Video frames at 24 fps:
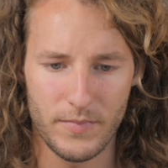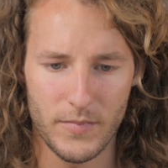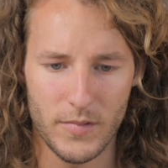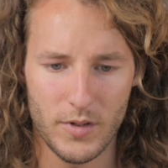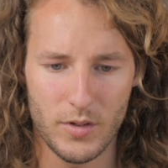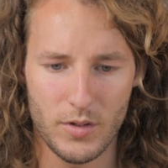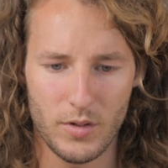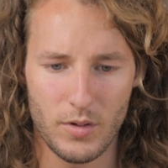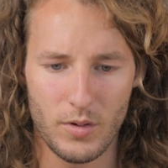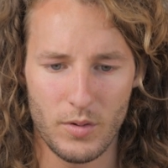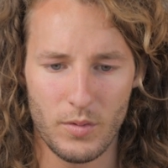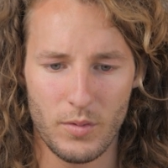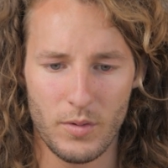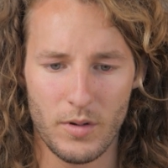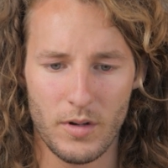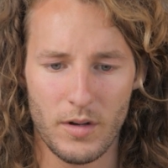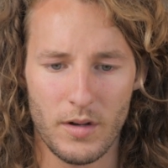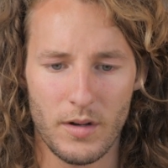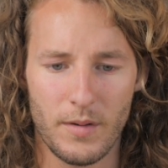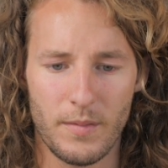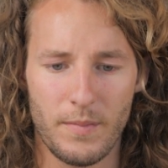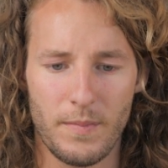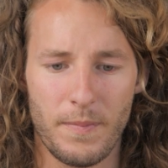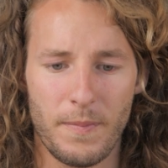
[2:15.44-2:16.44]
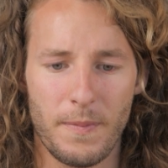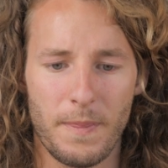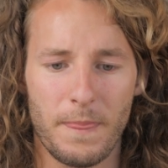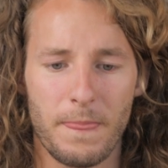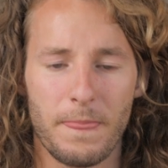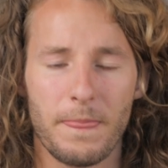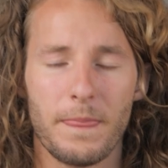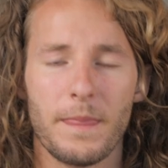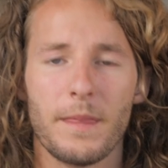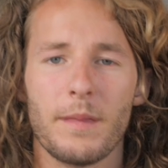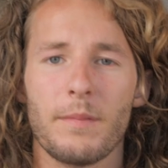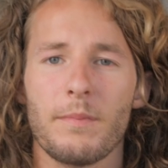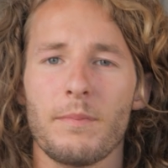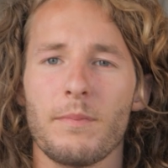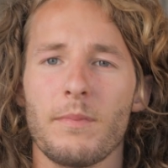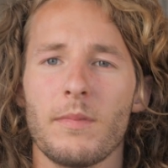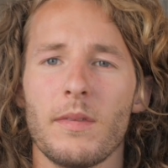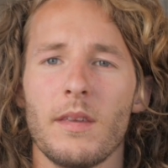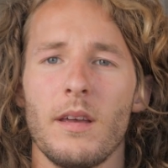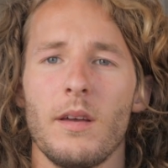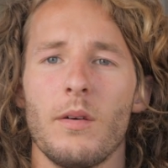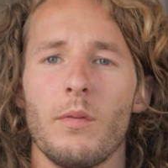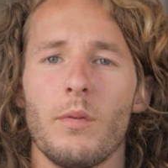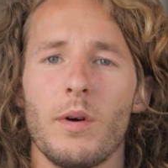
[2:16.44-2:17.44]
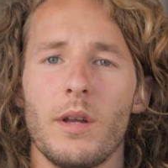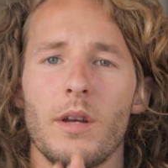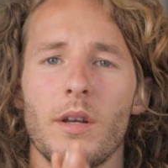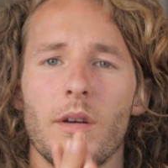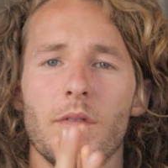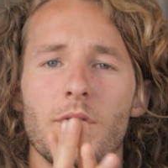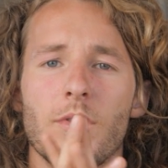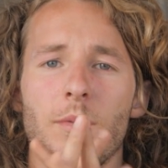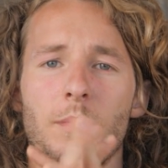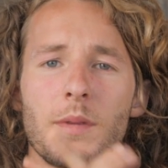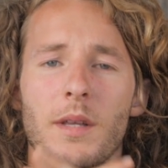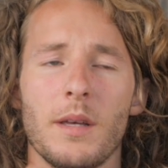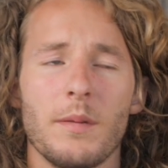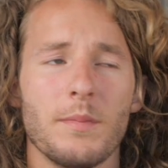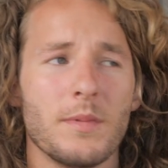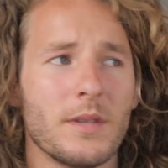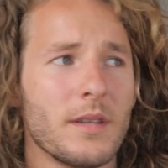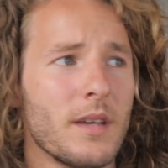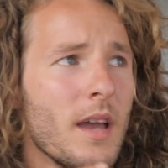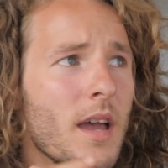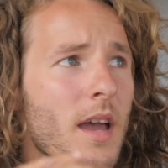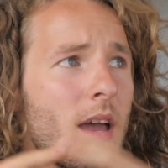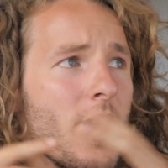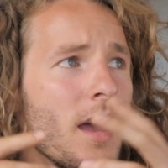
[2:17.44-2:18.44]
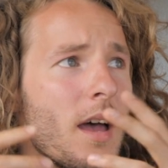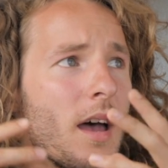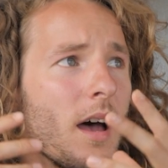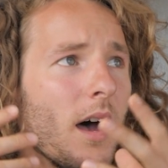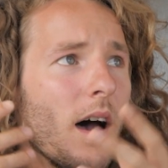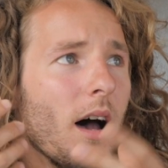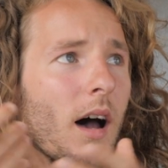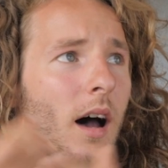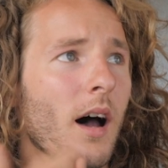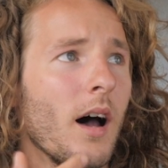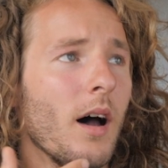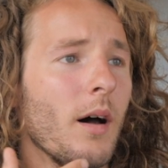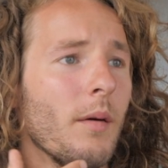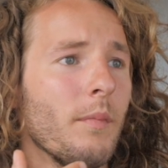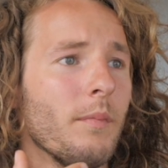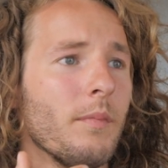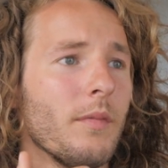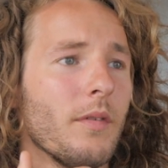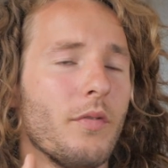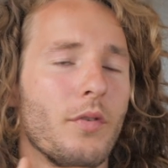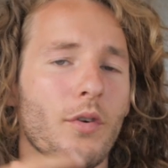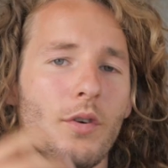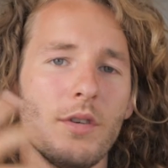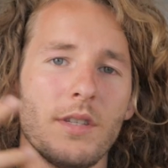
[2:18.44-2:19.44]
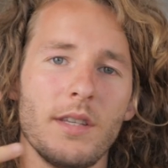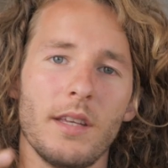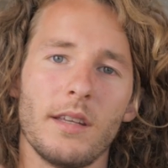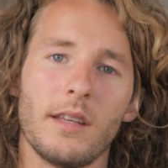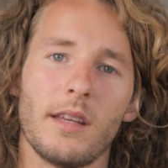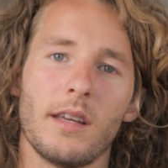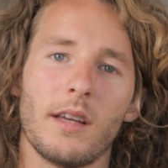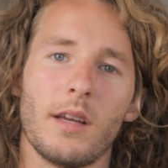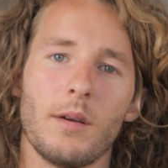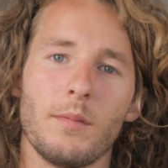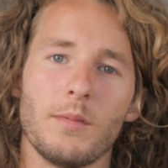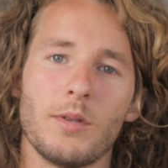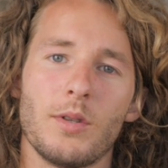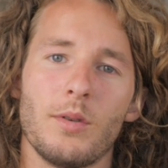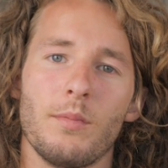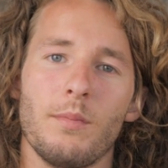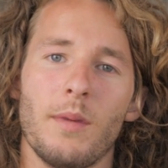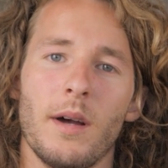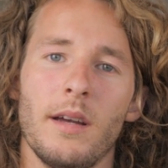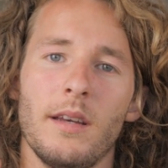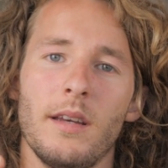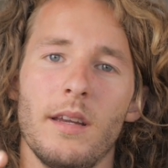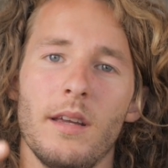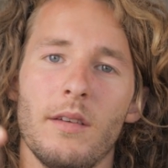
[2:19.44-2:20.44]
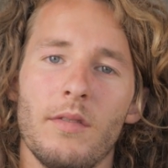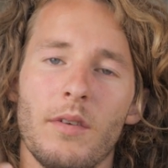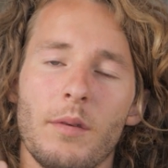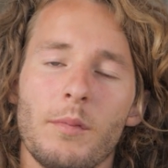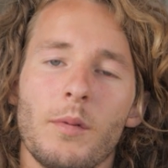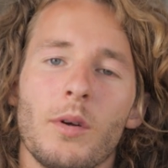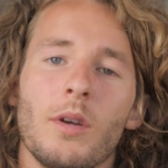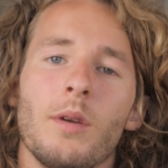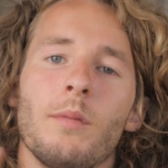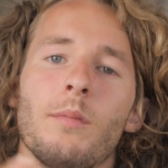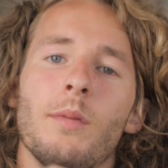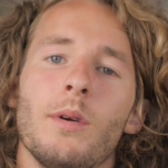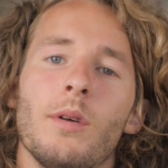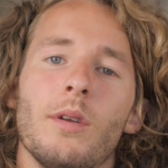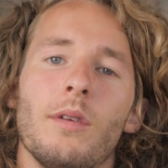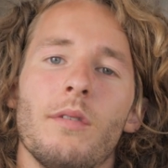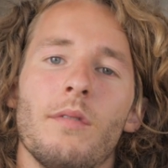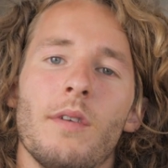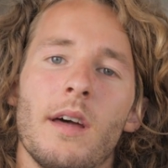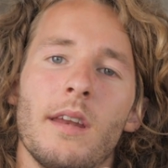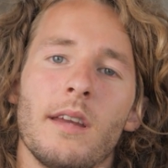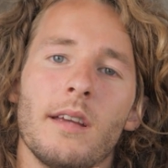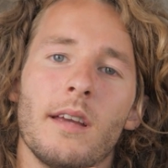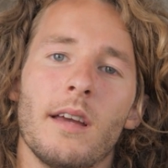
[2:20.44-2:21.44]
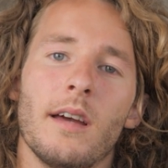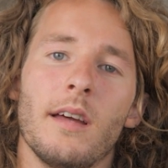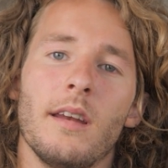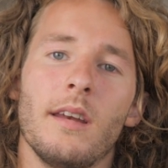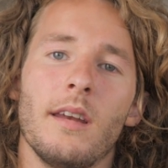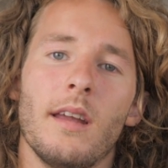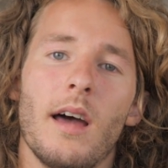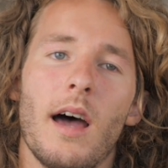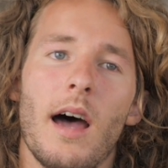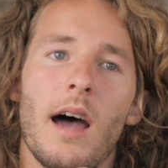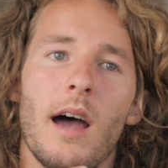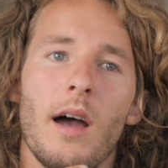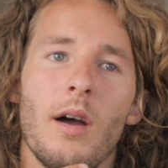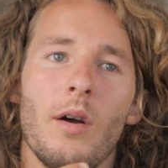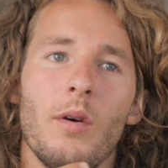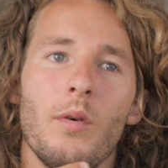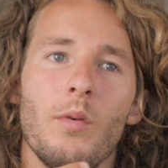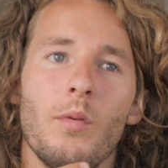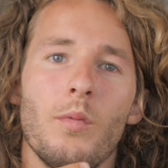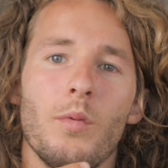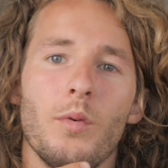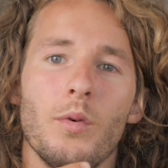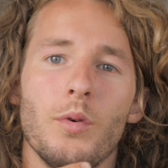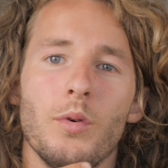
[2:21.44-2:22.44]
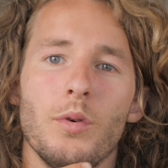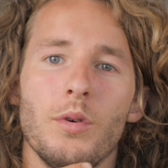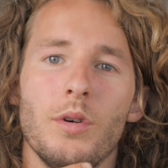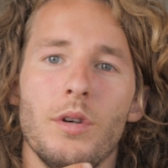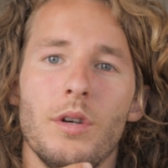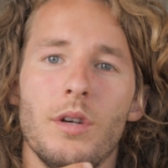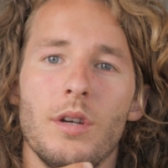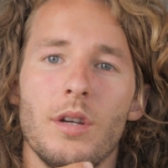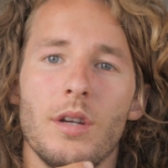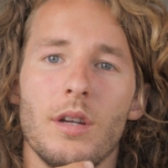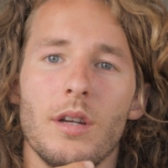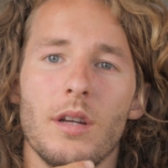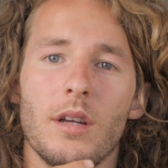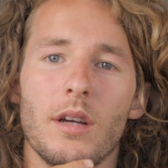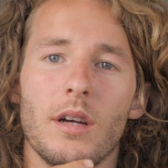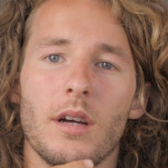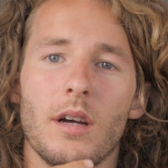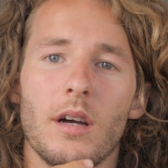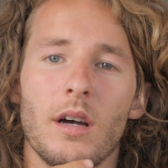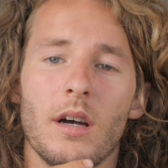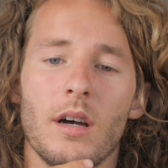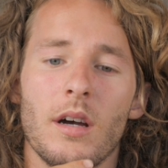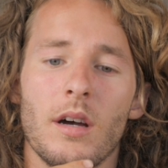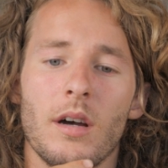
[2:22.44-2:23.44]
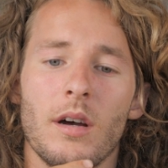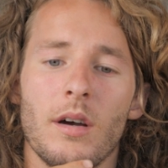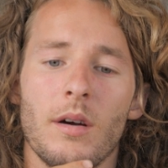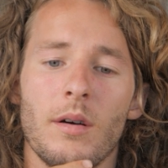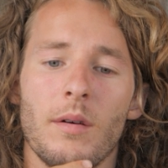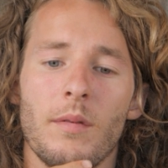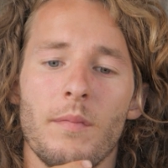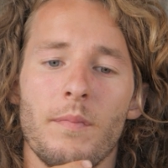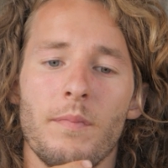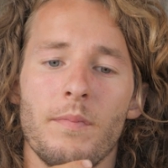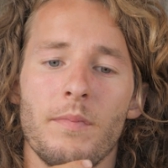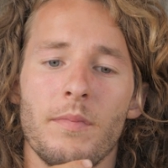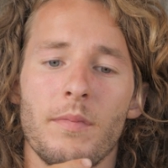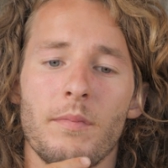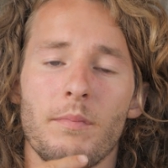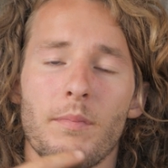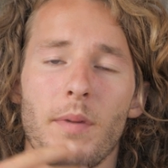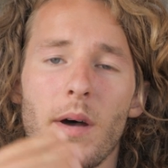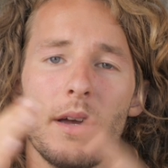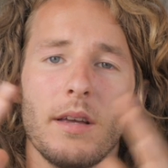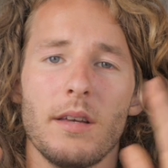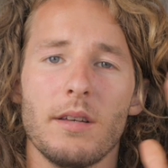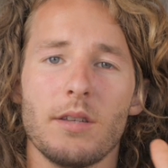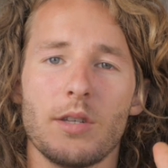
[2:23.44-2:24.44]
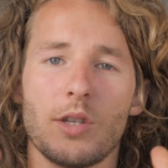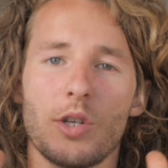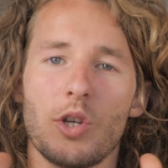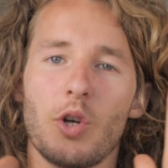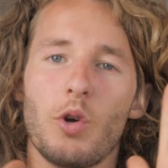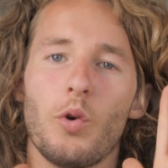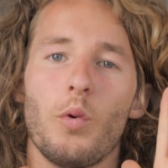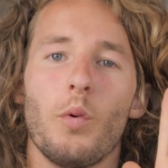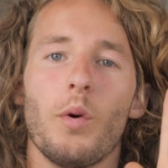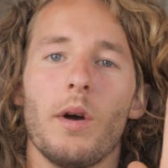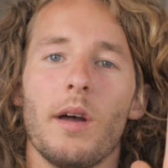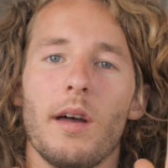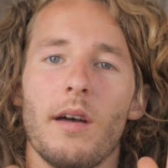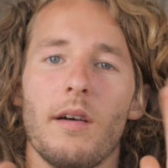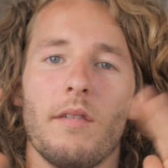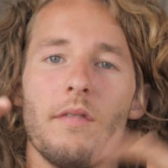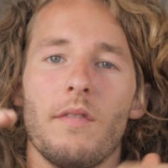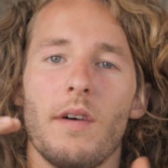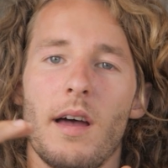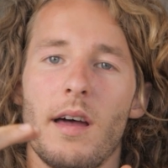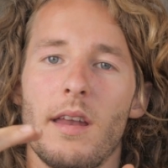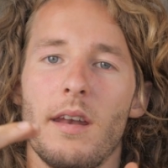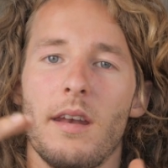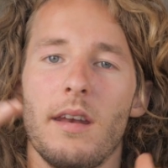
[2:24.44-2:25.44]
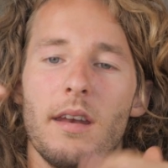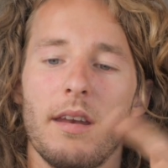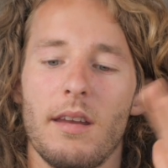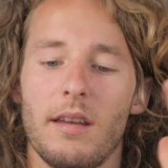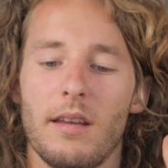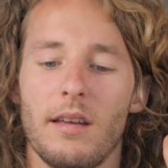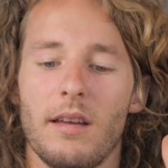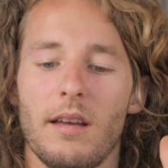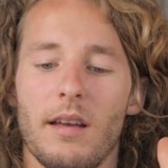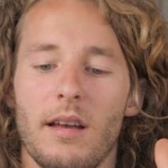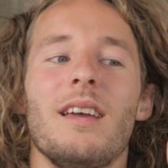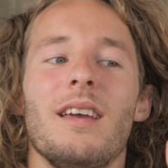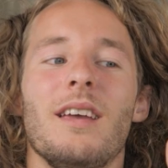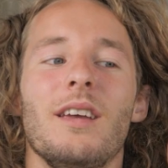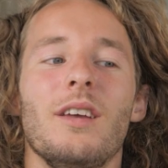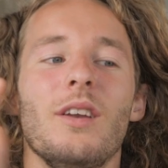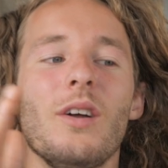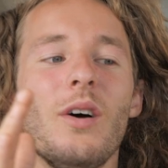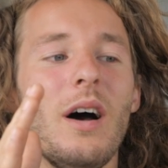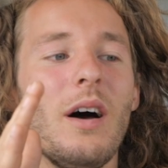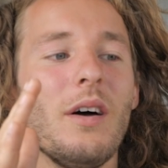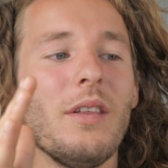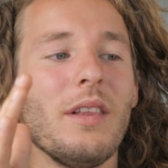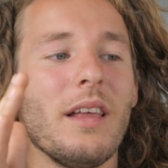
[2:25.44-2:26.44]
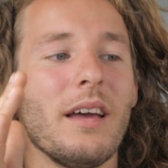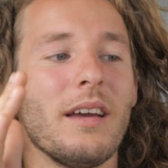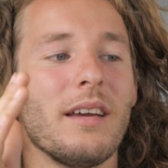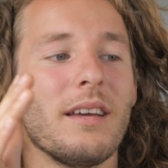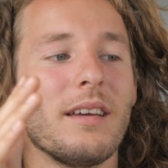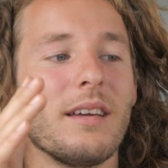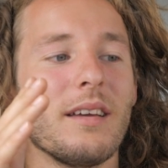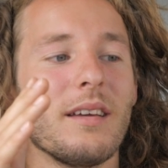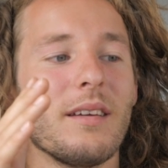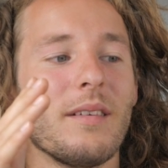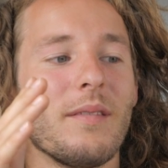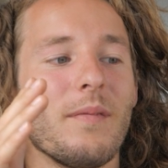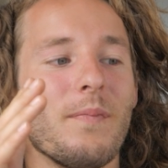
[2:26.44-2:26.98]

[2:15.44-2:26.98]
So, I want to give some tips. First thing that comes to mind, if I'm going to build a van again, I would buy a square van. You know how, like,